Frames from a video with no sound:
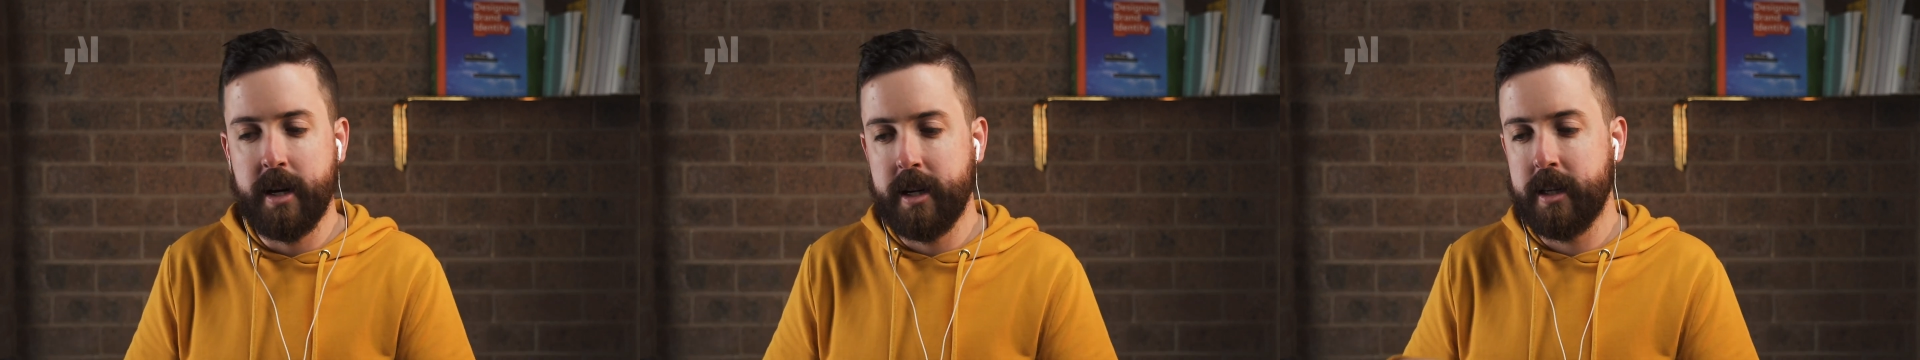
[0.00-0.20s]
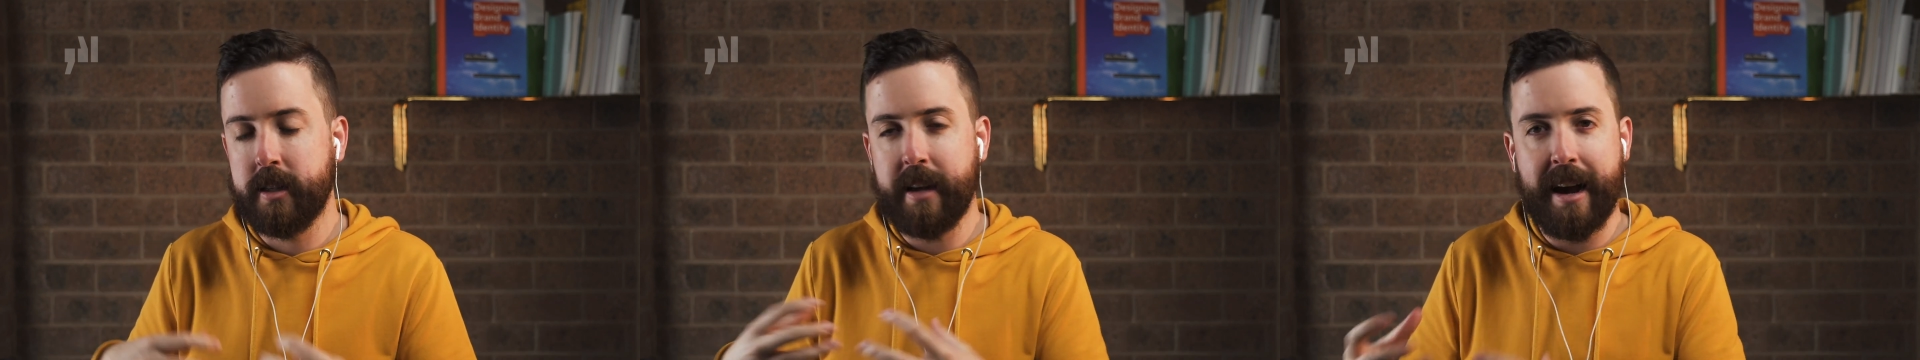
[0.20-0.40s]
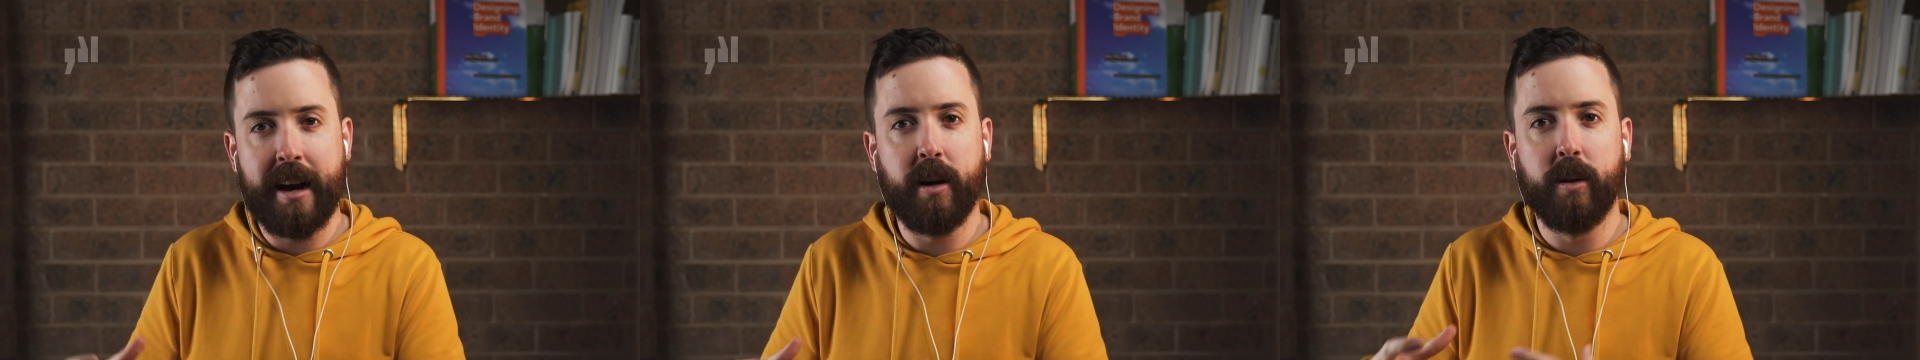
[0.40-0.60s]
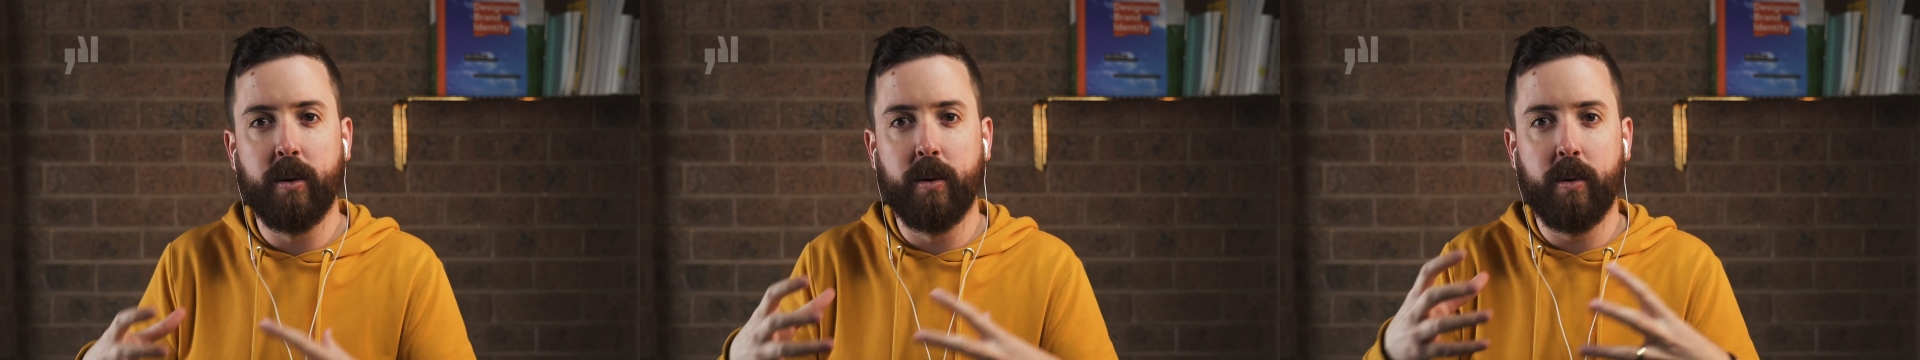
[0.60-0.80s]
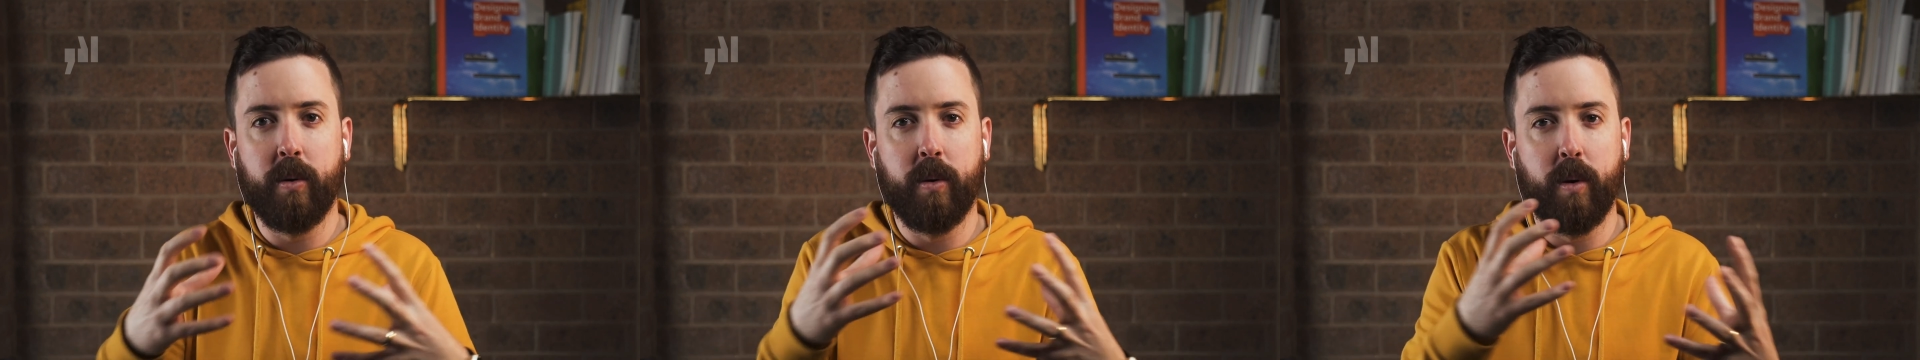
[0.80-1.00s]
sale
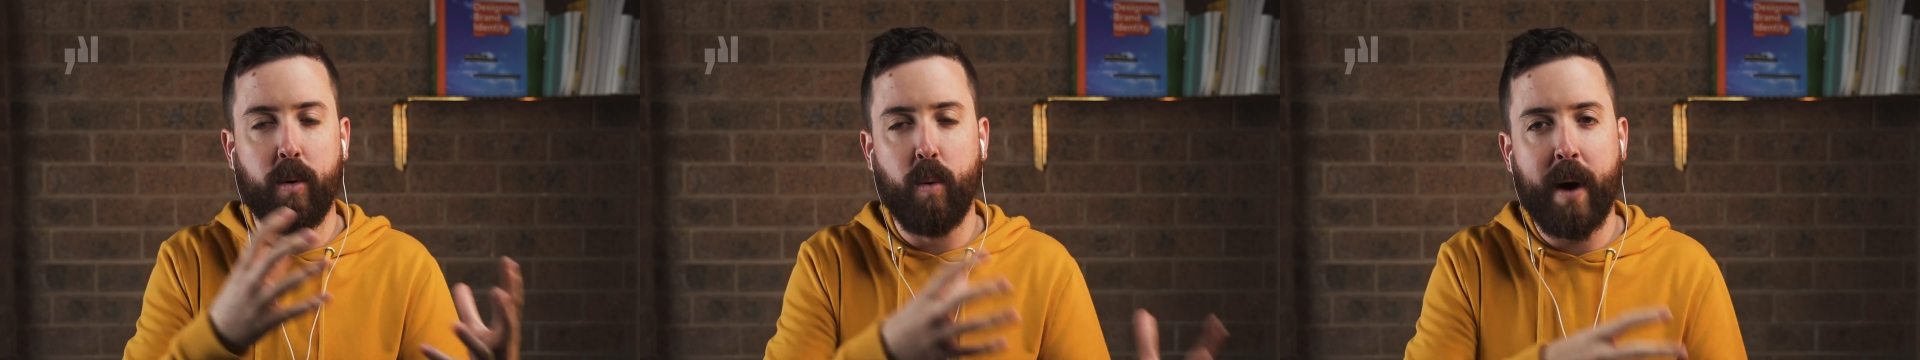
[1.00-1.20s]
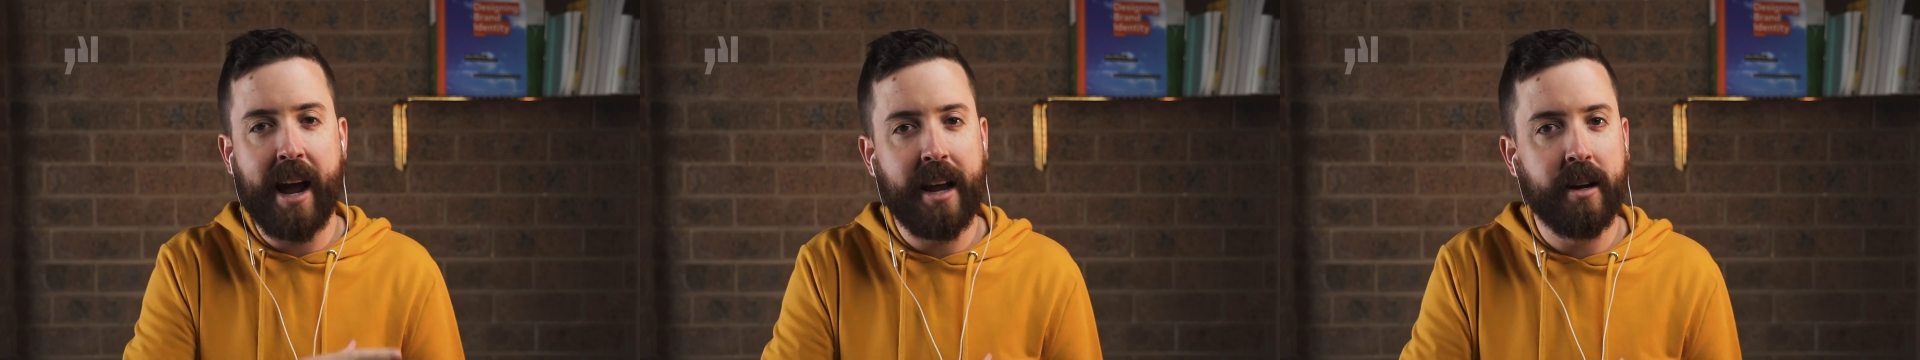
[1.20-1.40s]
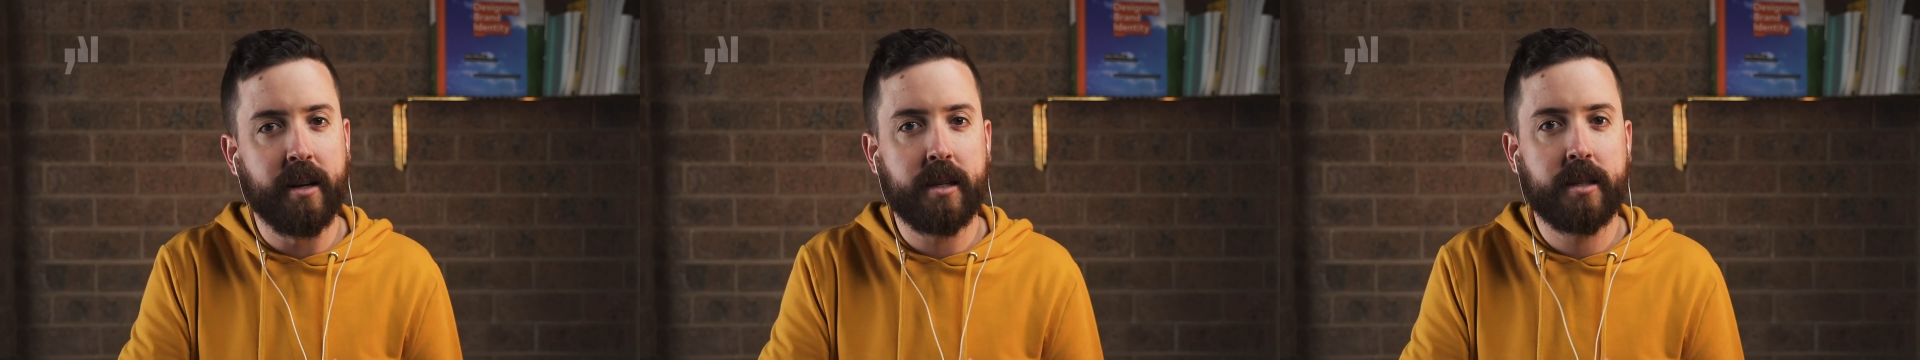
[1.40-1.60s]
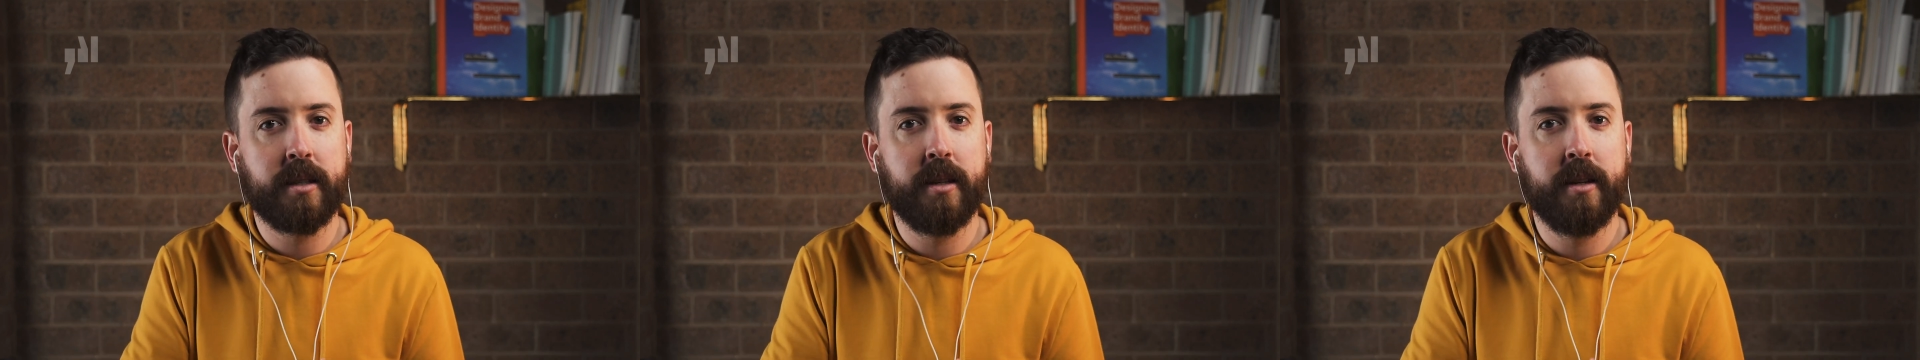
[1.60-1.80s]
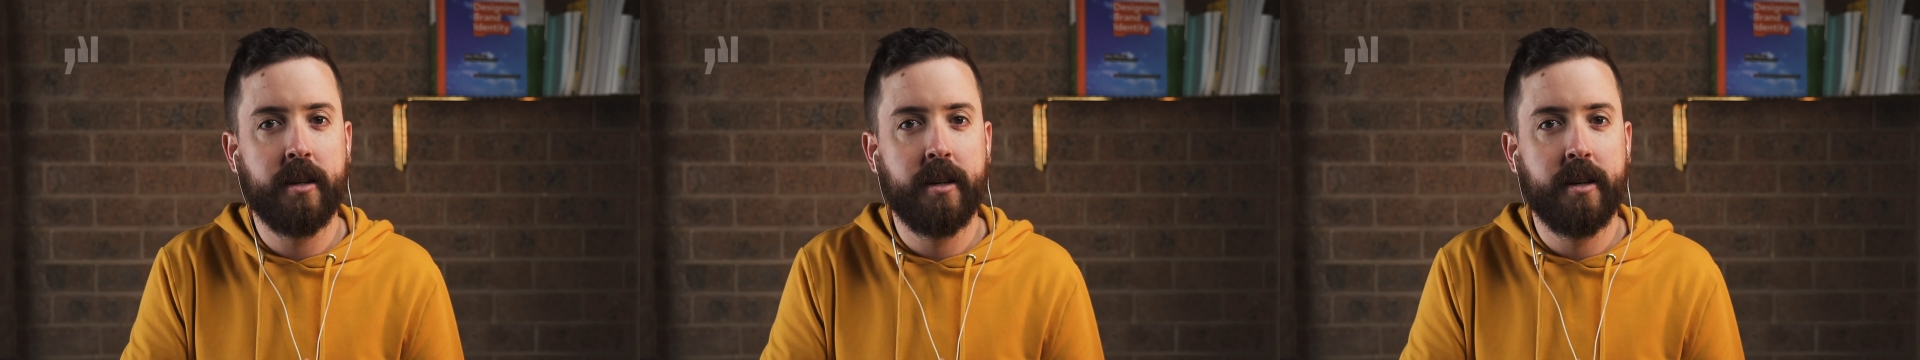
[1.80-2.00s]
or
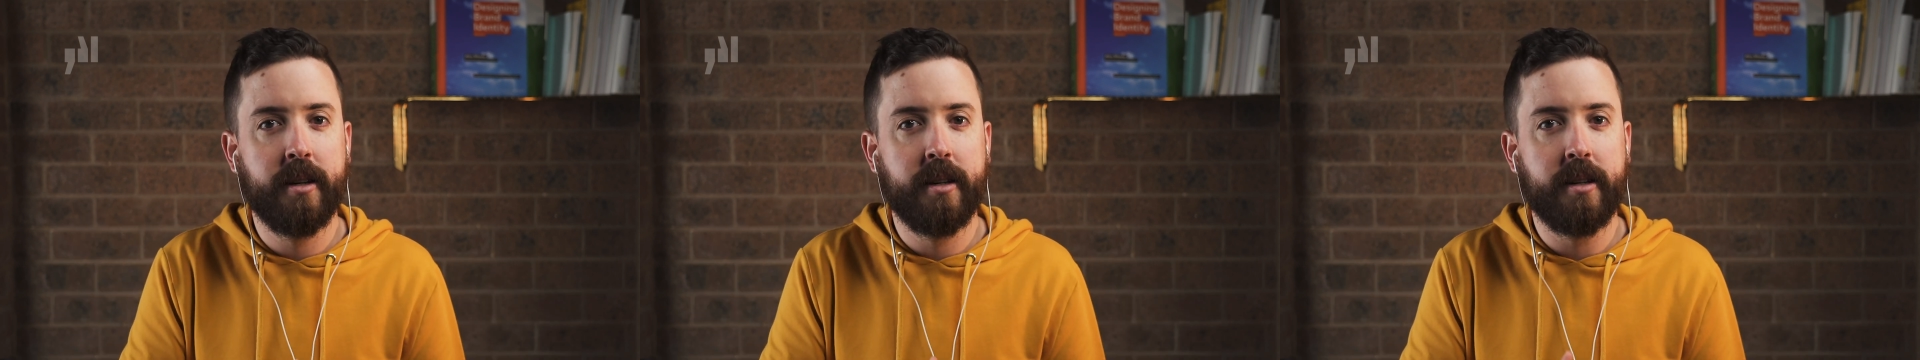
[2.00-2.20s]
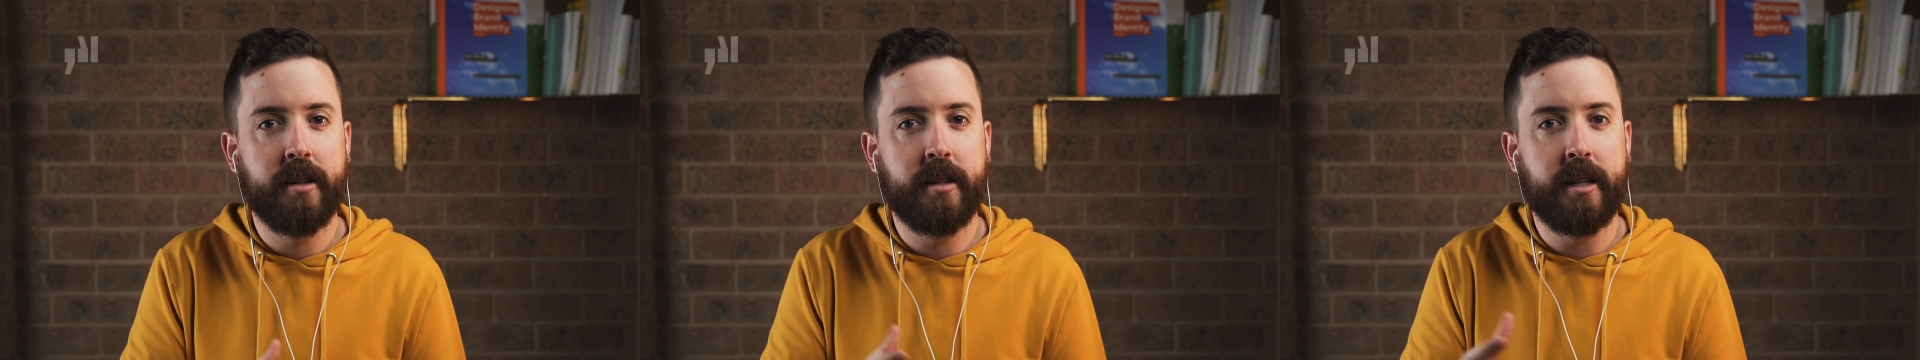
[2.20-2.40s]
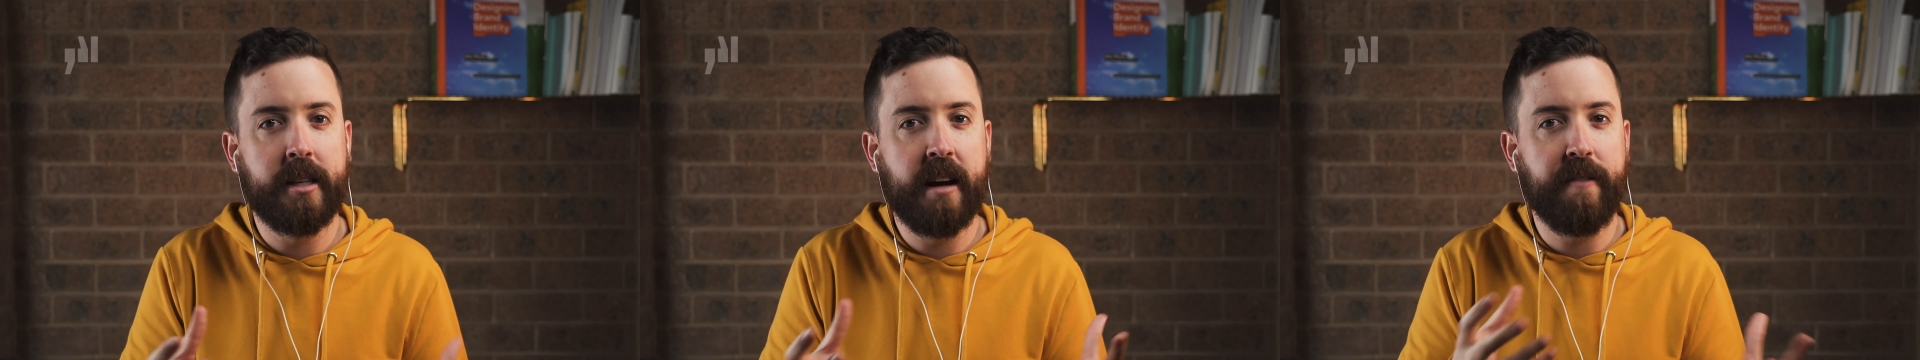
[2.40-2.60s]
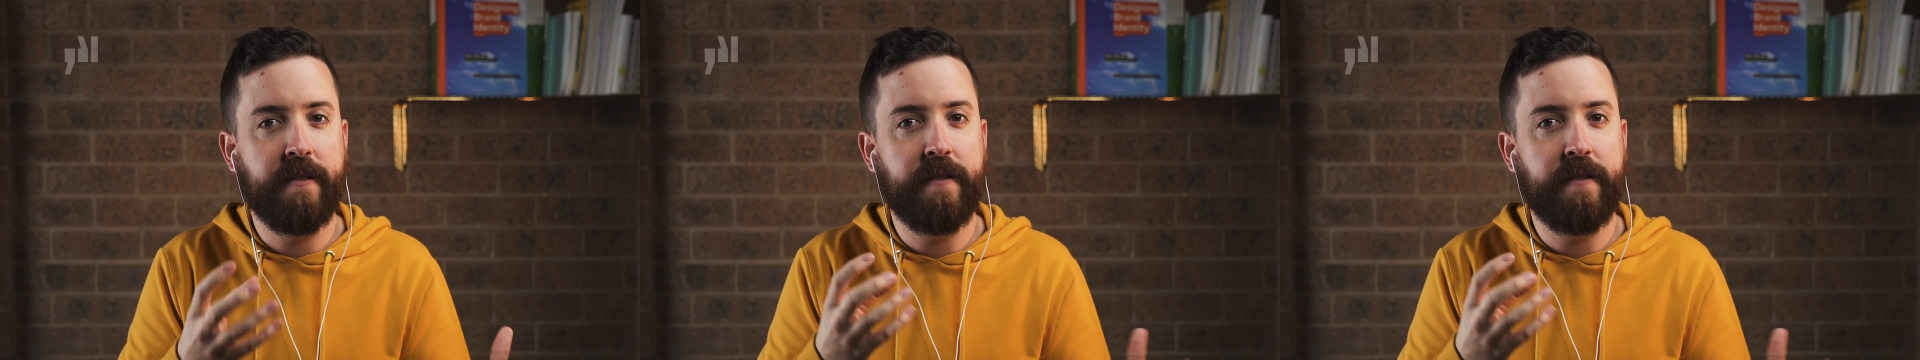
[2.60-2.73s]
awareness? Did that